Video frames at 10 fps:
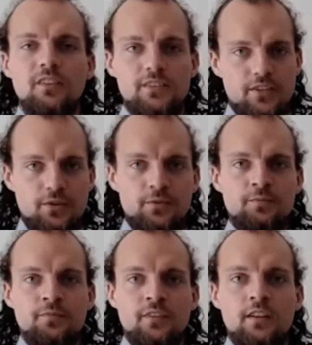So,
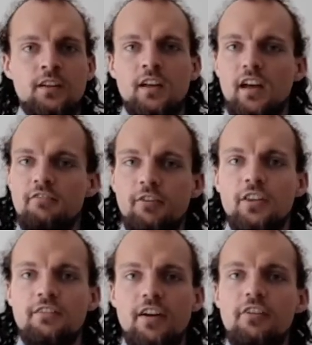and for
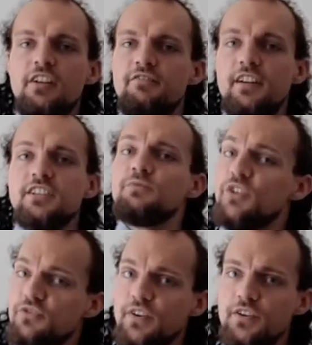the very events in
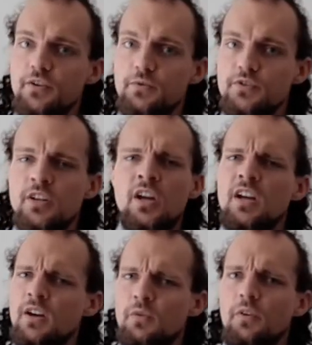which we use,
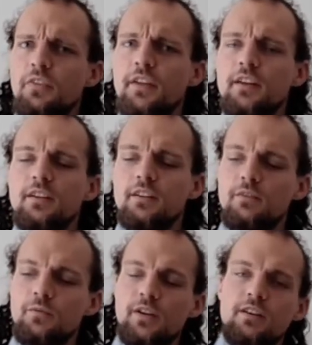one thing
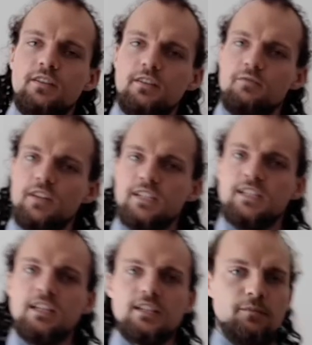we can
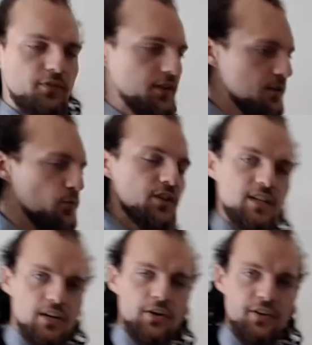see something with the
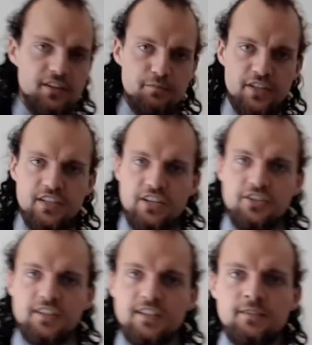accuracy and
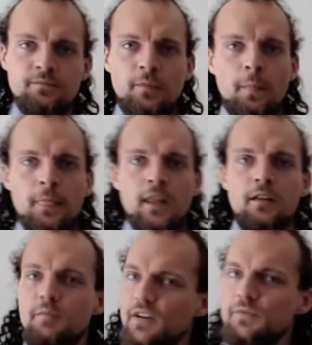precisions,
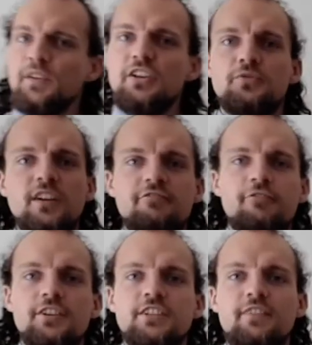because with the three
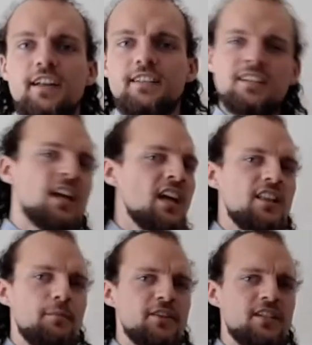first events,
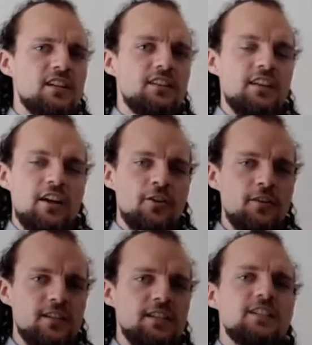the
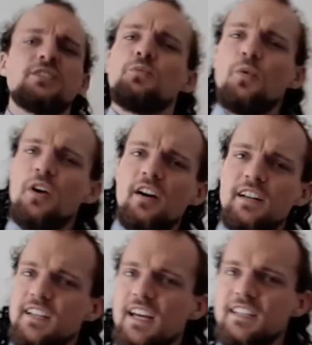accuracies were
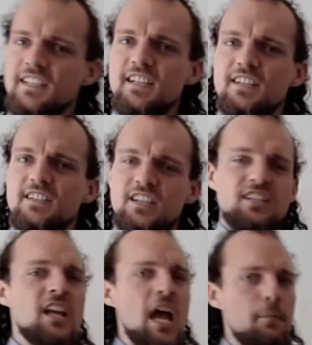at the
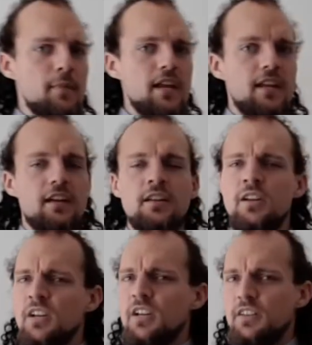60s, meaning
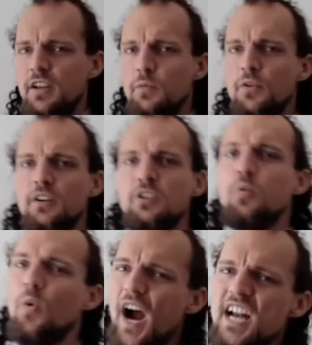they were
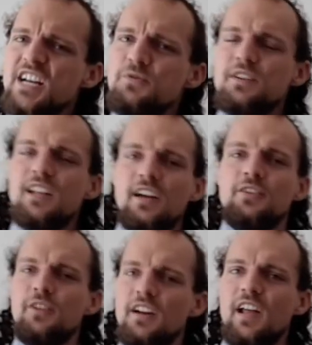quite
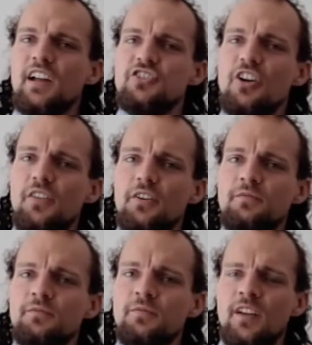looking like each other,
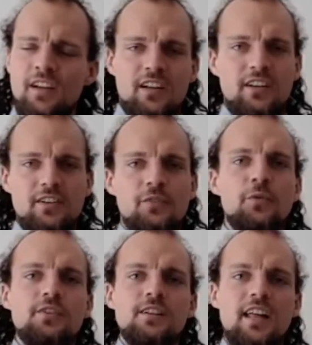as they
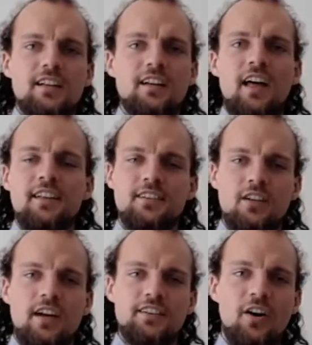were
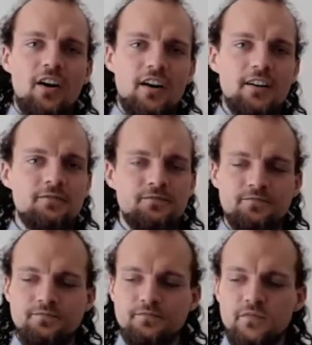as high,
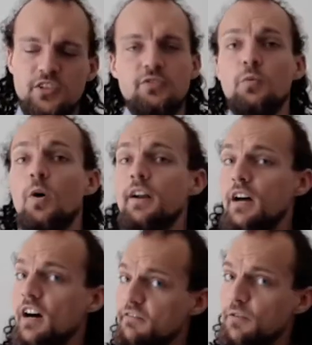also quite
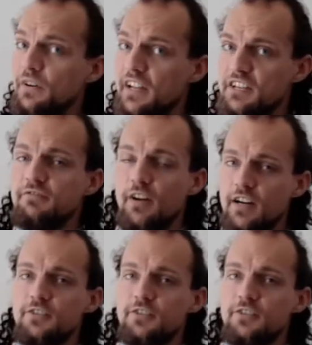hard for a classifier